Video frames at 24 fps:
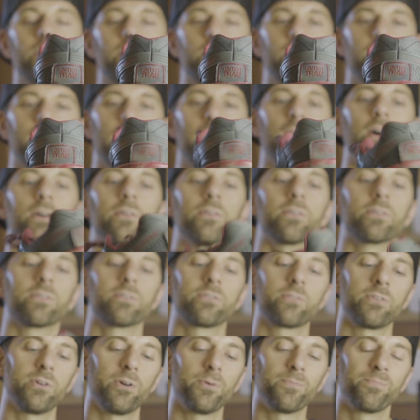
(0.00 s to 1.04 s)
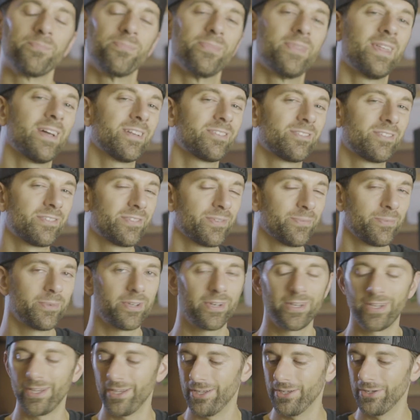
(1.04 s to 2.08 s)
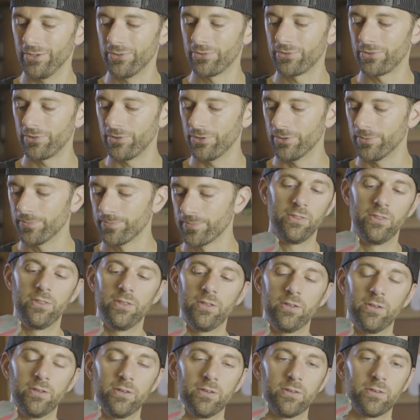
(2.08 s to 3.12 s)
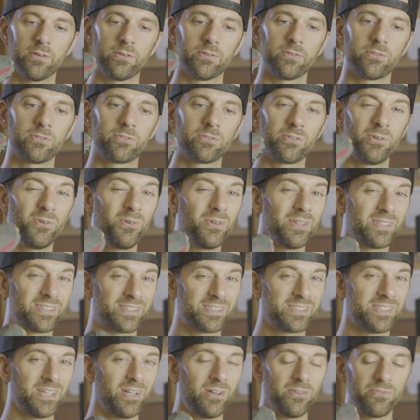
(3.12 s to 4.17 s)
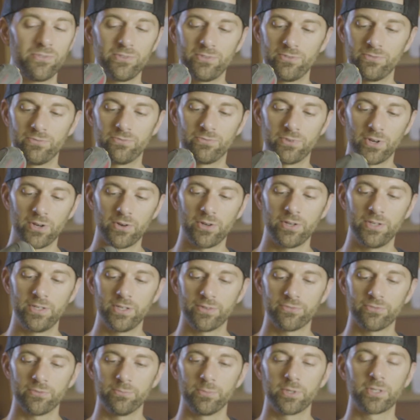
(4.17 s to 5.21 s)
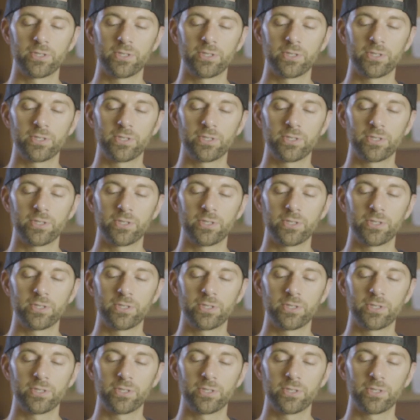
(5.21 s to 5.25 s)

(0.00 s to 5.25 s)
the ground. So that's just something to get used to. The sole itself is very different